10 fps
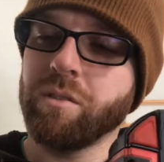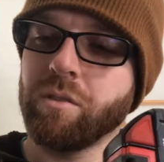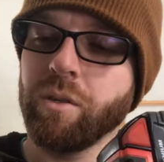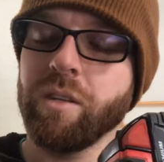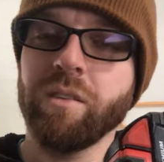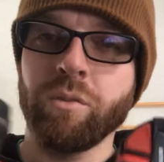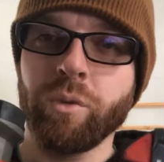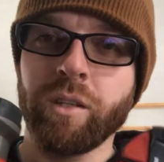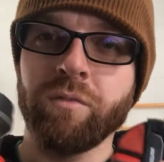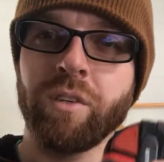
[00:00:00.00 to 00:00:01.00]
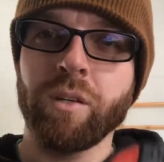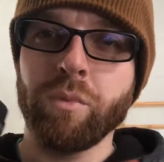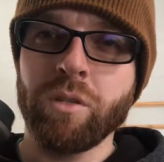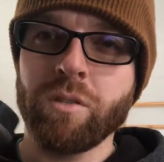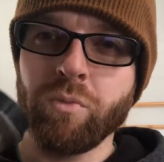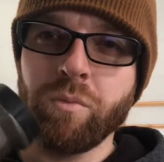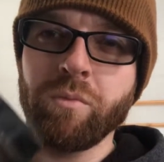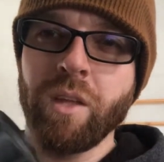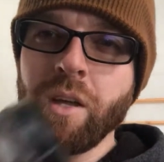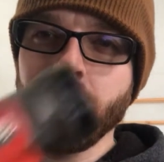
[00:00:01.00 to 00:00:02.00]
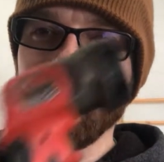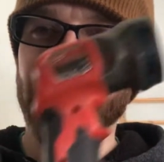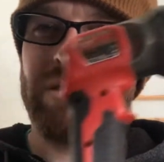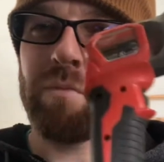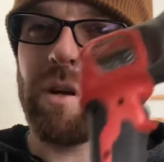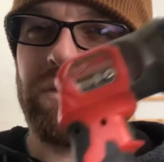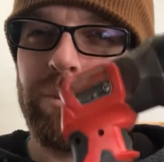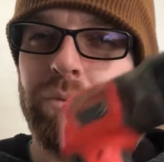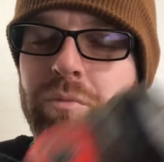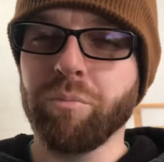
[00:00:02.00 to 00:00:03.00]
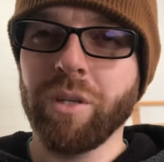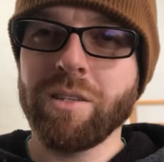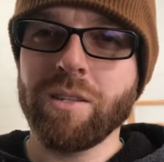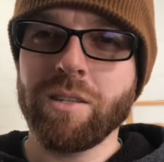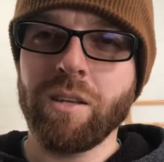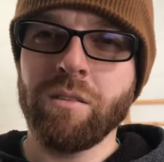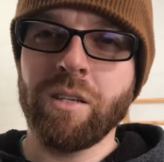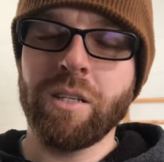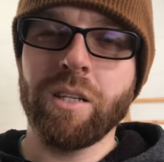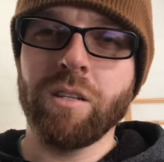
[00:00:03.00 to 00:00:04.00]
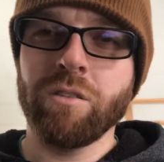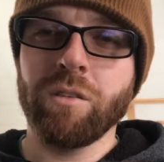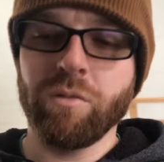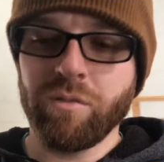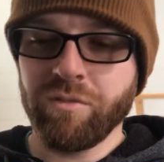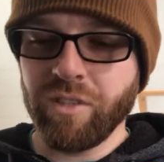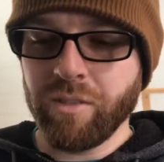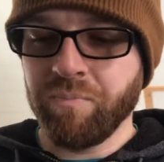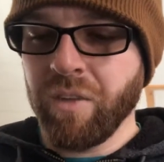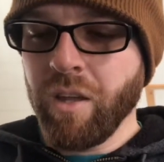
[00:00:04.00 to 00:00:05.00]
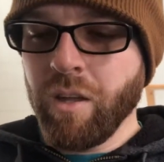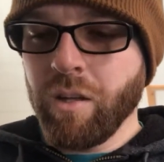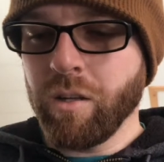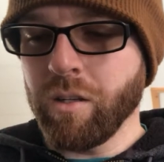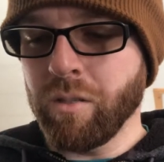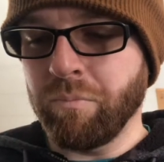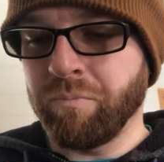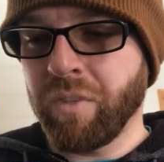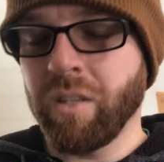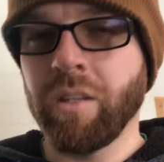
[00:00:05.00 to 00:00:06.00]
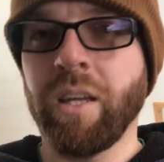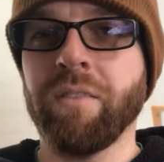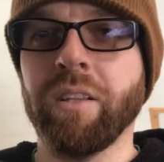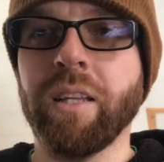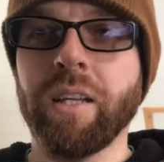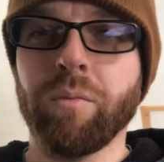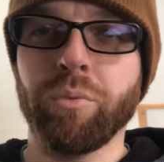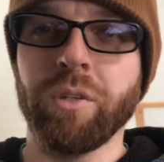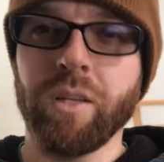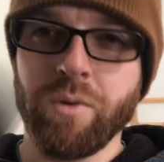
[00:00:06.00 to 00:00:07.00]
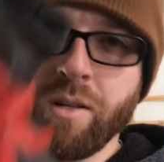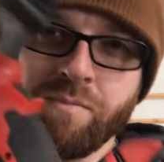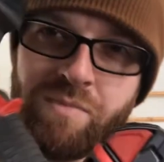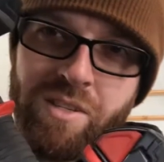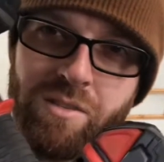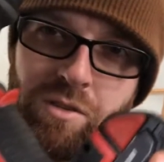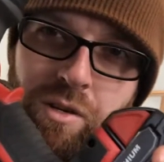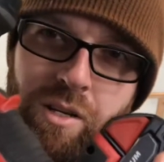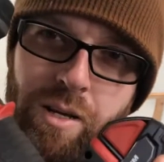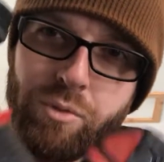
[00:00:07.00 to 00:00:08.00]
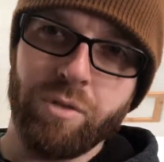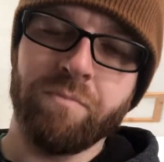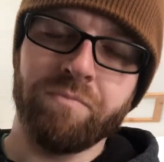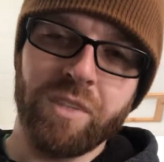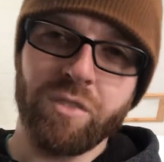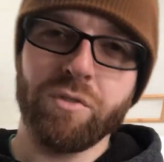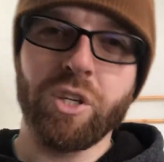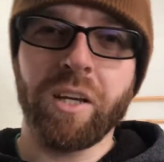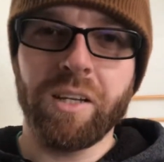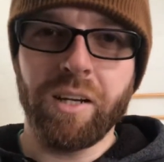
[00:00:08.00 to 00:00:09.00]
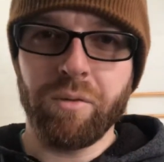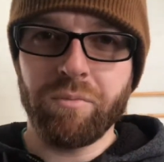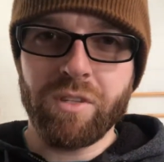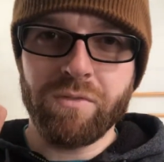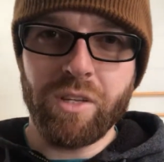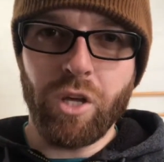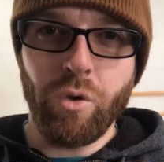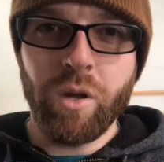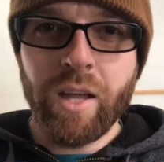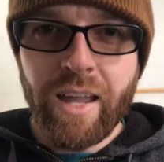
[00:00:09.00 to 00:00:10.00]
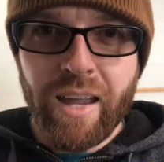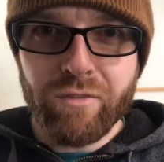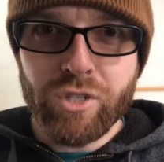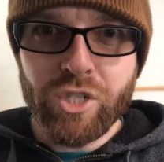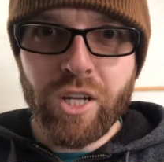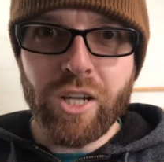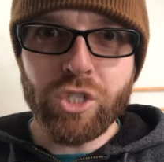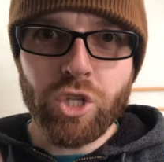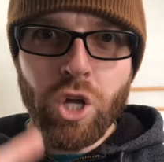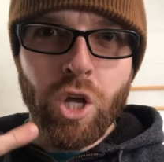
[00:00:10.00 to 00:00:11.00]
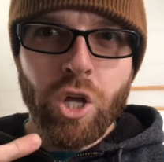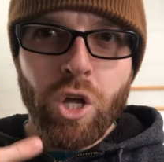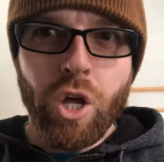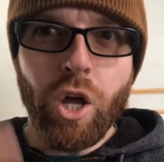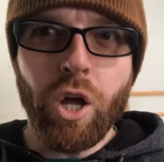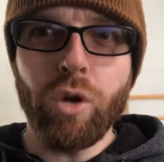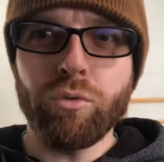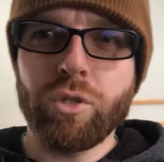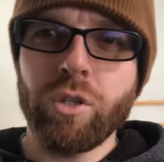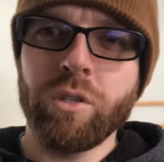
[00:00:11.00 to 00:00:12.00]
great in a work environment, somewhere kind of small places that you need to get into and fit and have it lit up really well, this is a great option. Thanks for checking out this video. Average Josh, out.